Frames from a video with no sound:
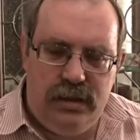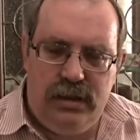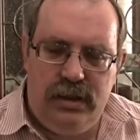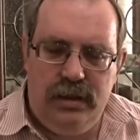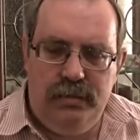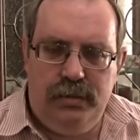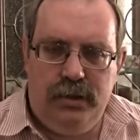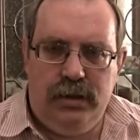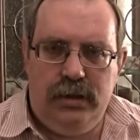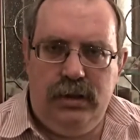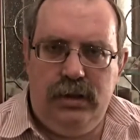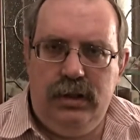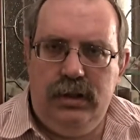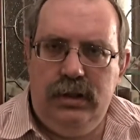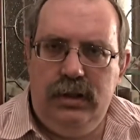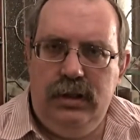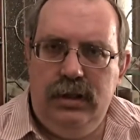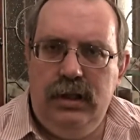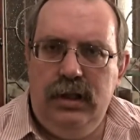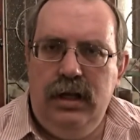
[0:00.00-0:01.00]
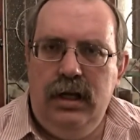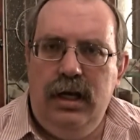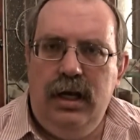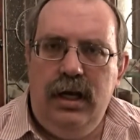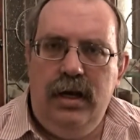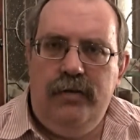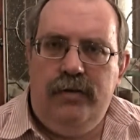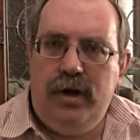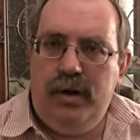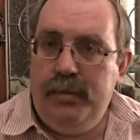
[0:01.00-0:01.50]
assembled
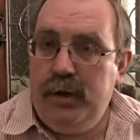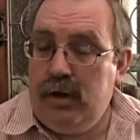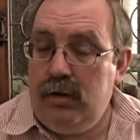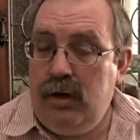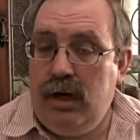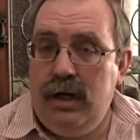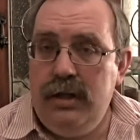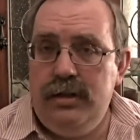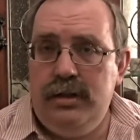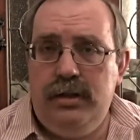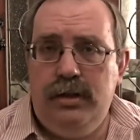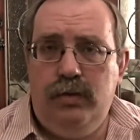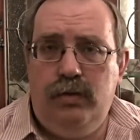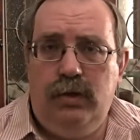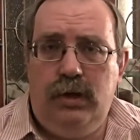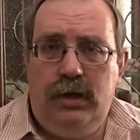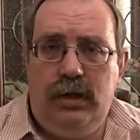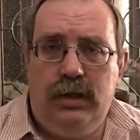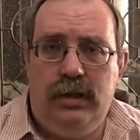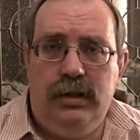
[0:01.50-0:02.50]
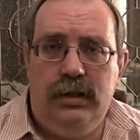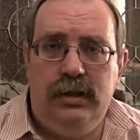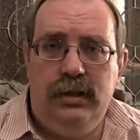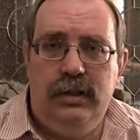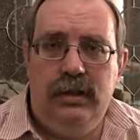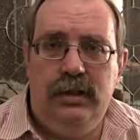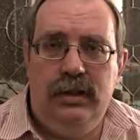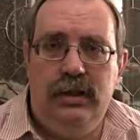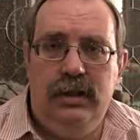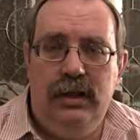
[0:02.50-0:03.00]
from across the world.
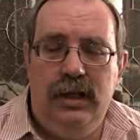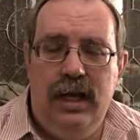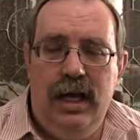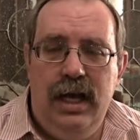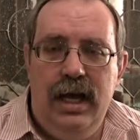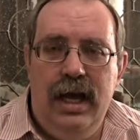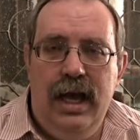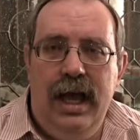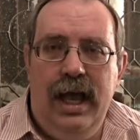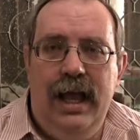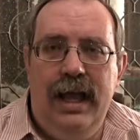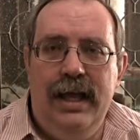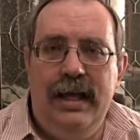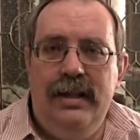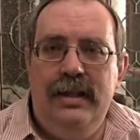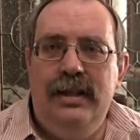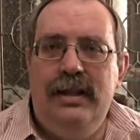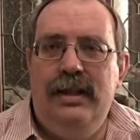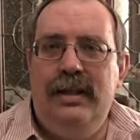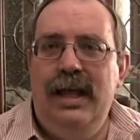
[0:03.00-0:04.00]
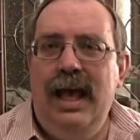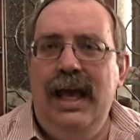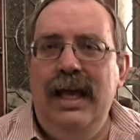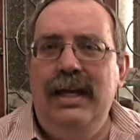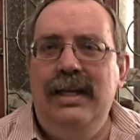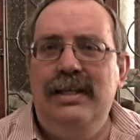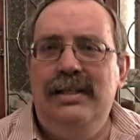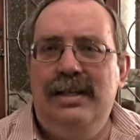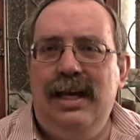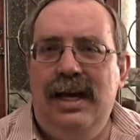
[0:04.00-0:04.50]
And
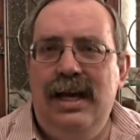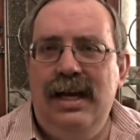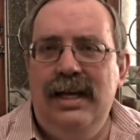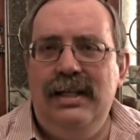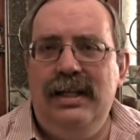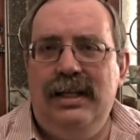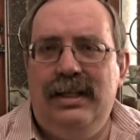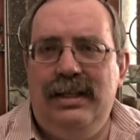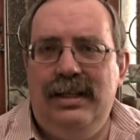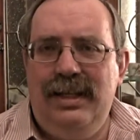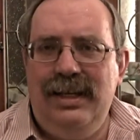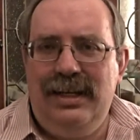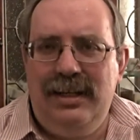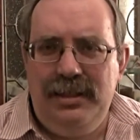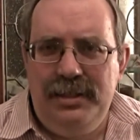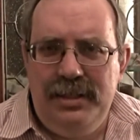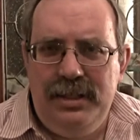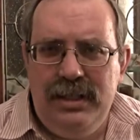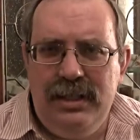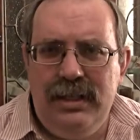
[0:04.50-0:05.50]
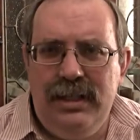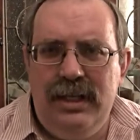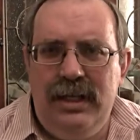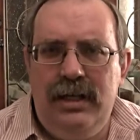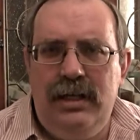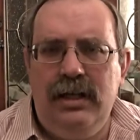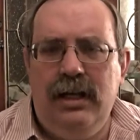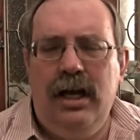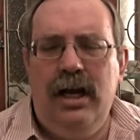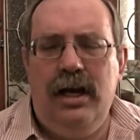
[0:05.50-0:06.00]
they decided that
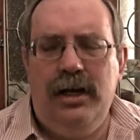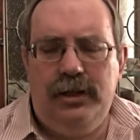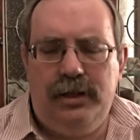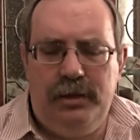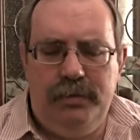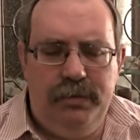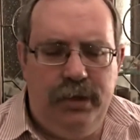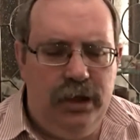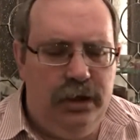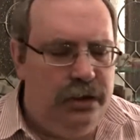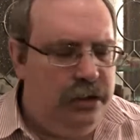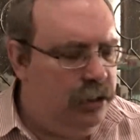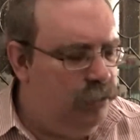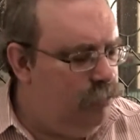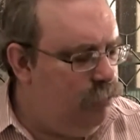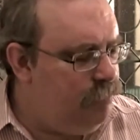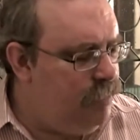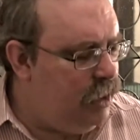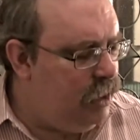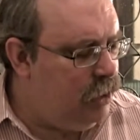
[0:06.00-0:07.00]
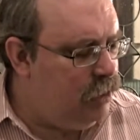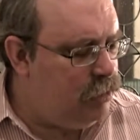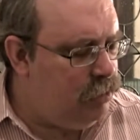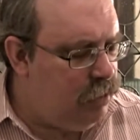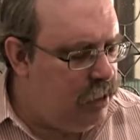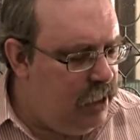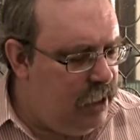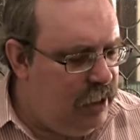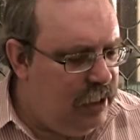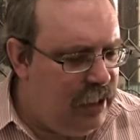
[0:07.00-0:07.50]
their contribution would be to
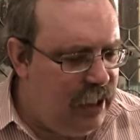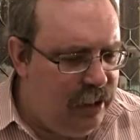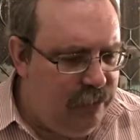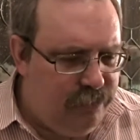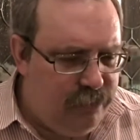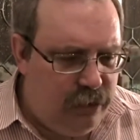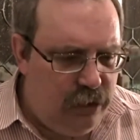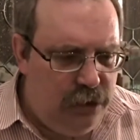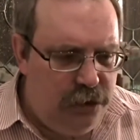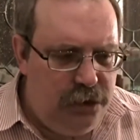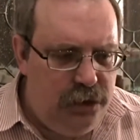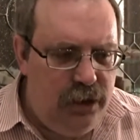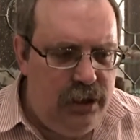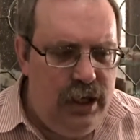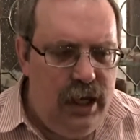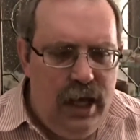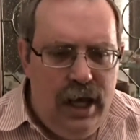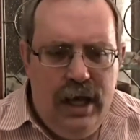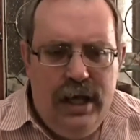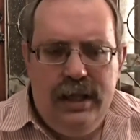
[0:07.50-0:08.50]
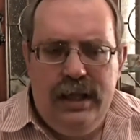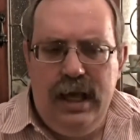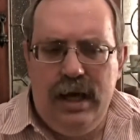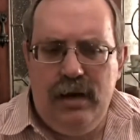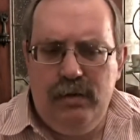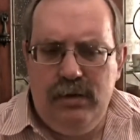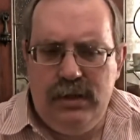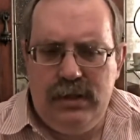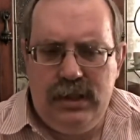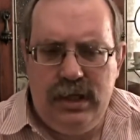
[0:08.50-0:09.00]
create a version
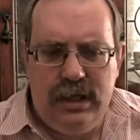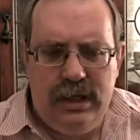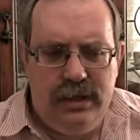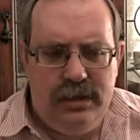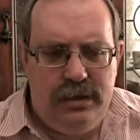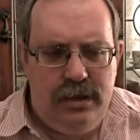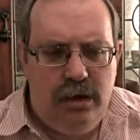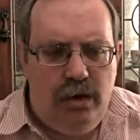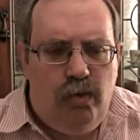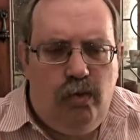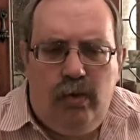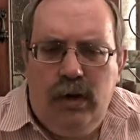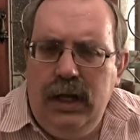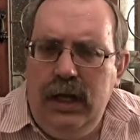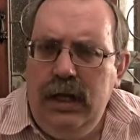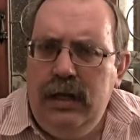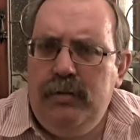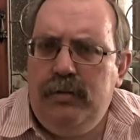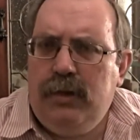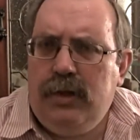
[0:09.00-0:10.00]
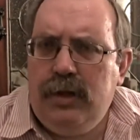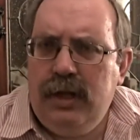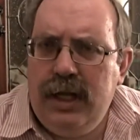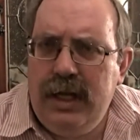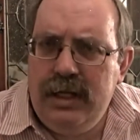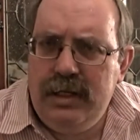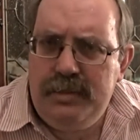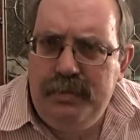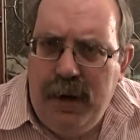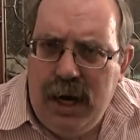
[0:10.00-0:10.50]
that was as
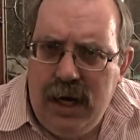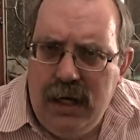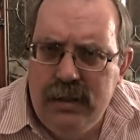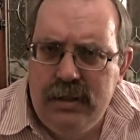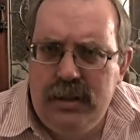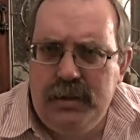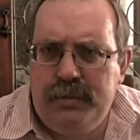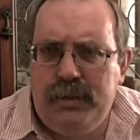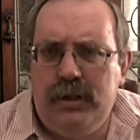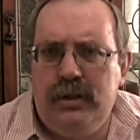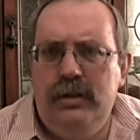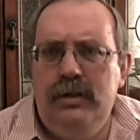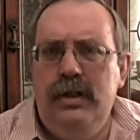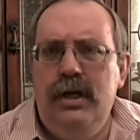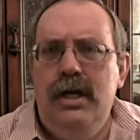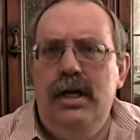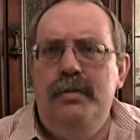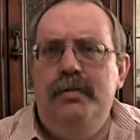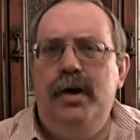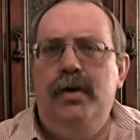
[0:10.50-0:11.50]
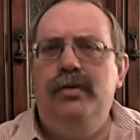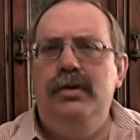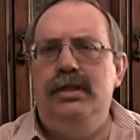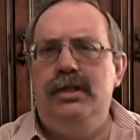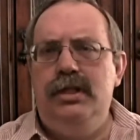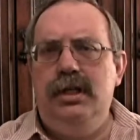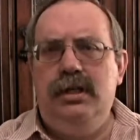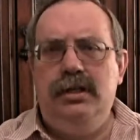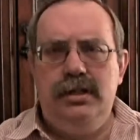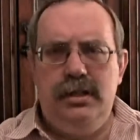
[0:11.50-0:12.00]
readable as possible, but
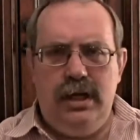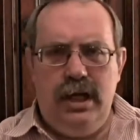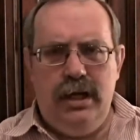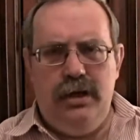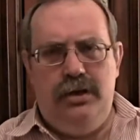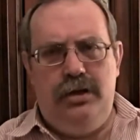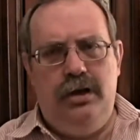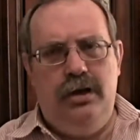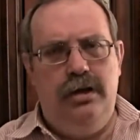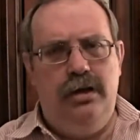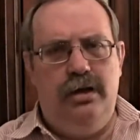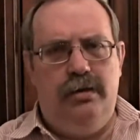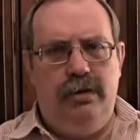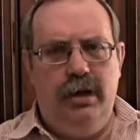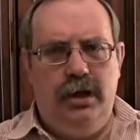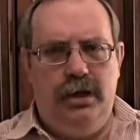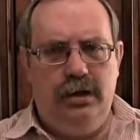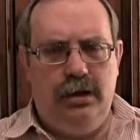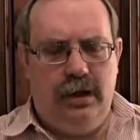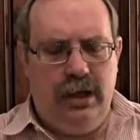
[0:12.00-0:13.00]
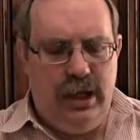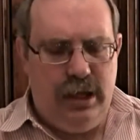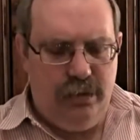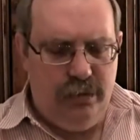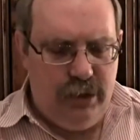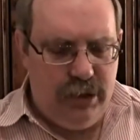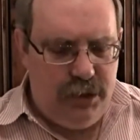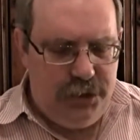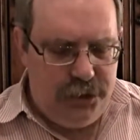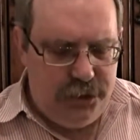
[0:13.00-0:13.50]
would still stay true to the original
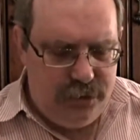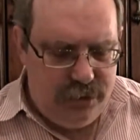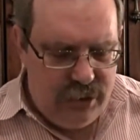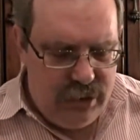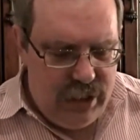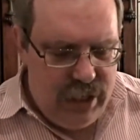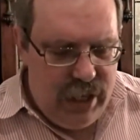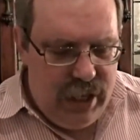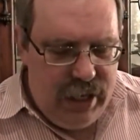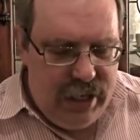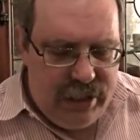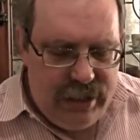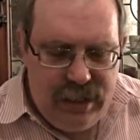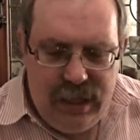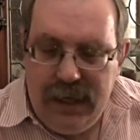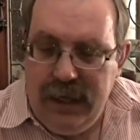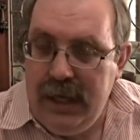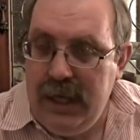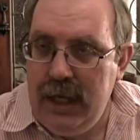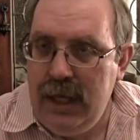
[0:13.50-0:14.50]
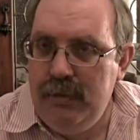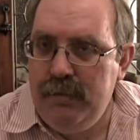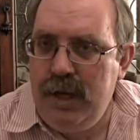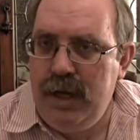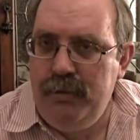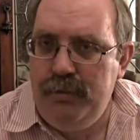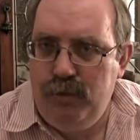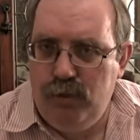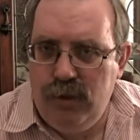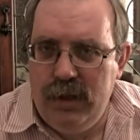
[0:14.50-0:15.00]
language. And they came
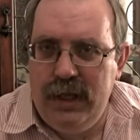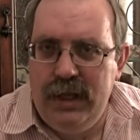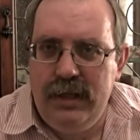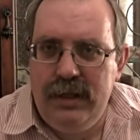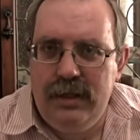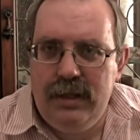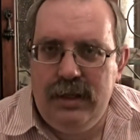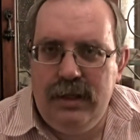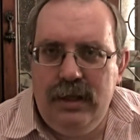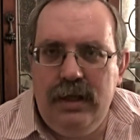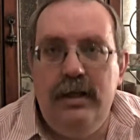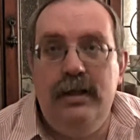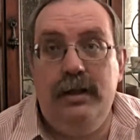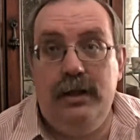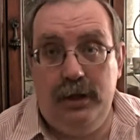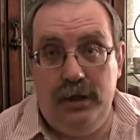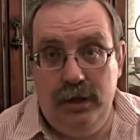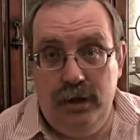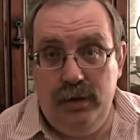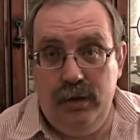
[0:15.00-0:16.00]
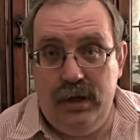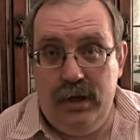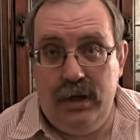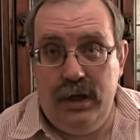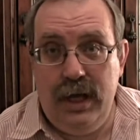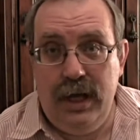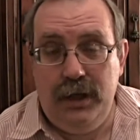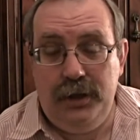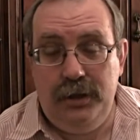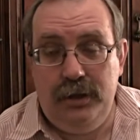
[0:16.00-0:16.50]
up with the New
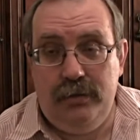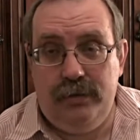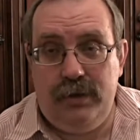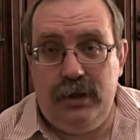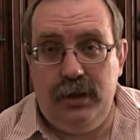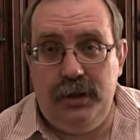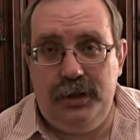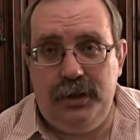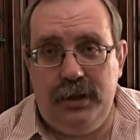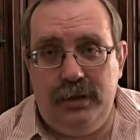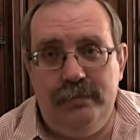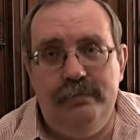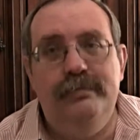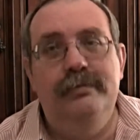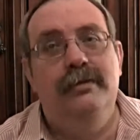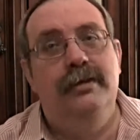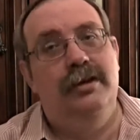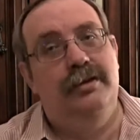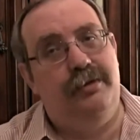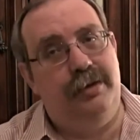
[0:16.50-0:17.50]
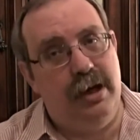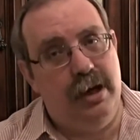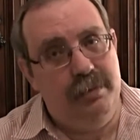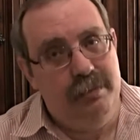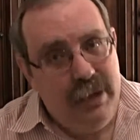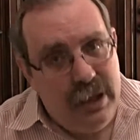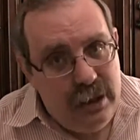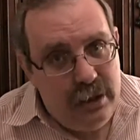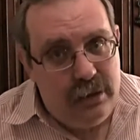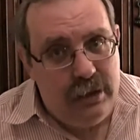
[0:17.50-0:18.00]
International Version
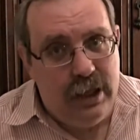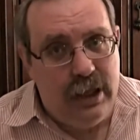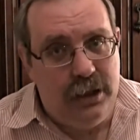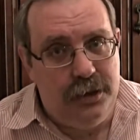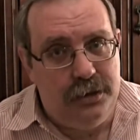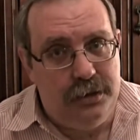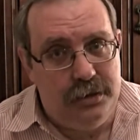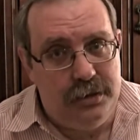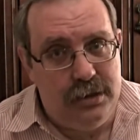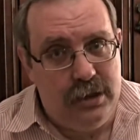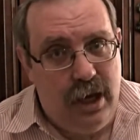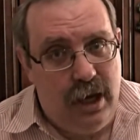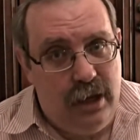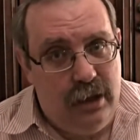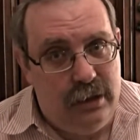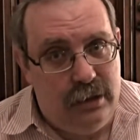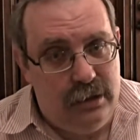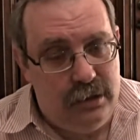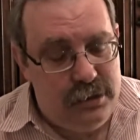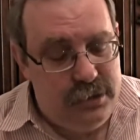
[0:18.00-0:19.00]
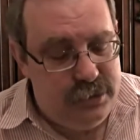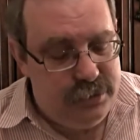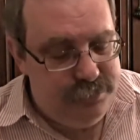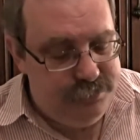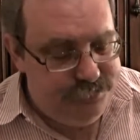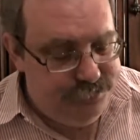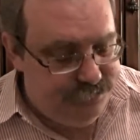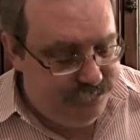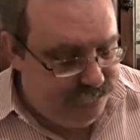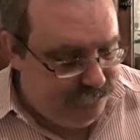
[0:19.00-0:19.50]
from international scholars.
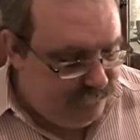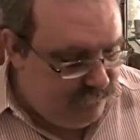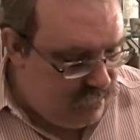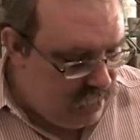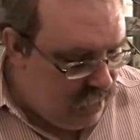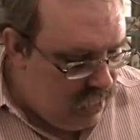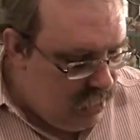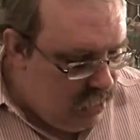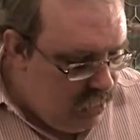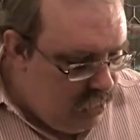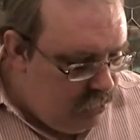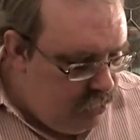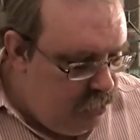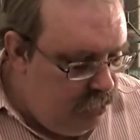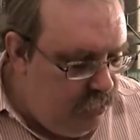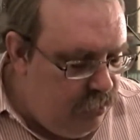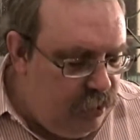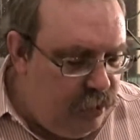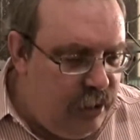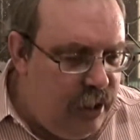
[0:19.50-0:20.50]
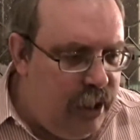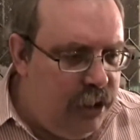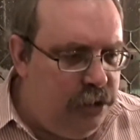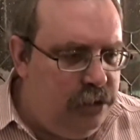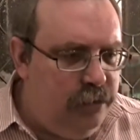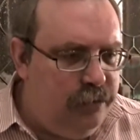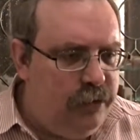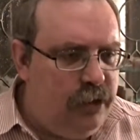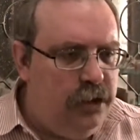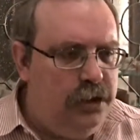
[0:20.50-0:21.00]
The New
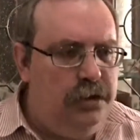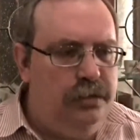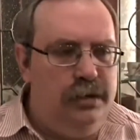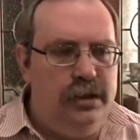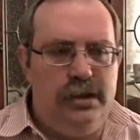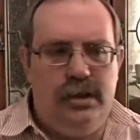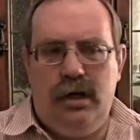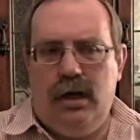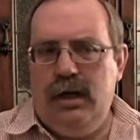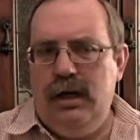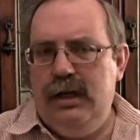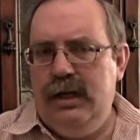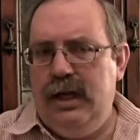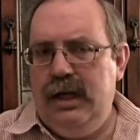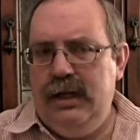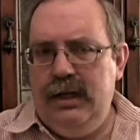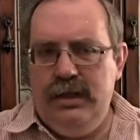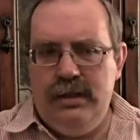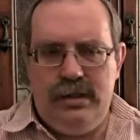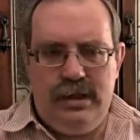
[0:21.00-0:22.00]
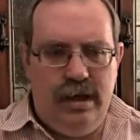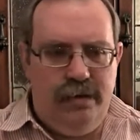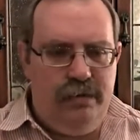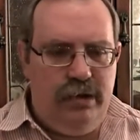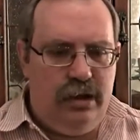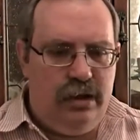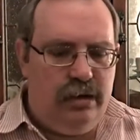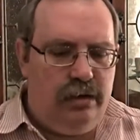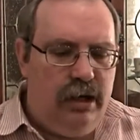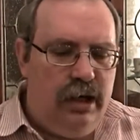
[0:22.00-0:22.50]
International Version was started in
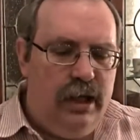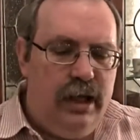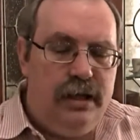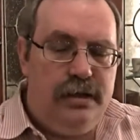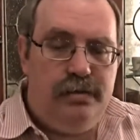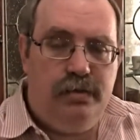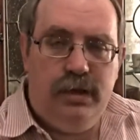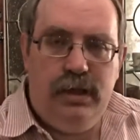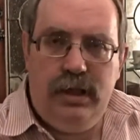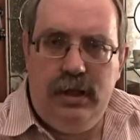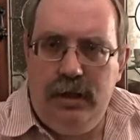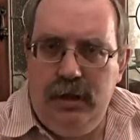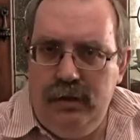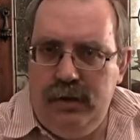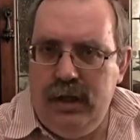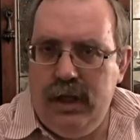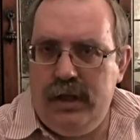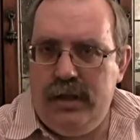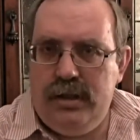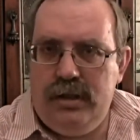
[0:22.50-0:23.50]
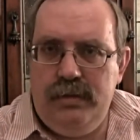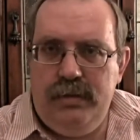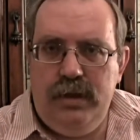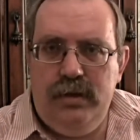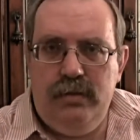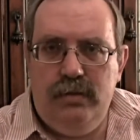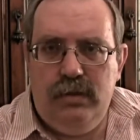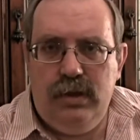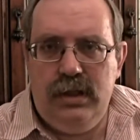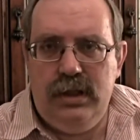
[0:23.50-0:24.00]
1973. That's when the New
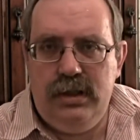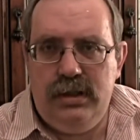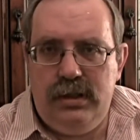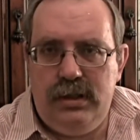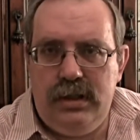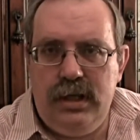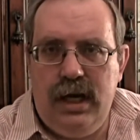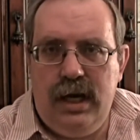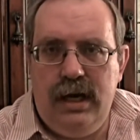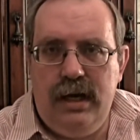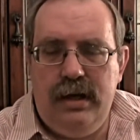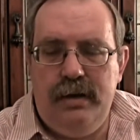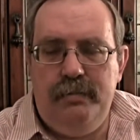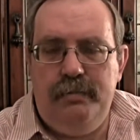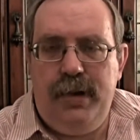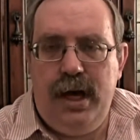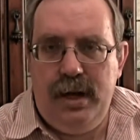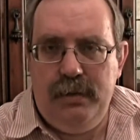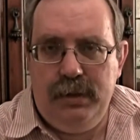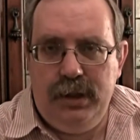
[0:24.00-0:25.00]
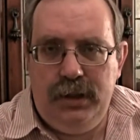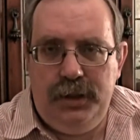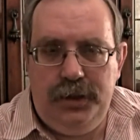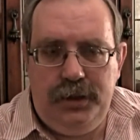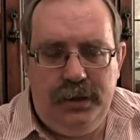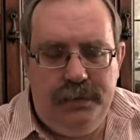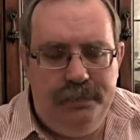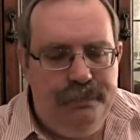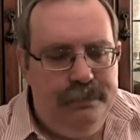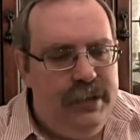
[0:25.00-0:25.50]
Testament was
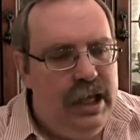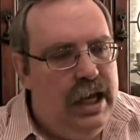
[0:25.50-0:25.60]
published.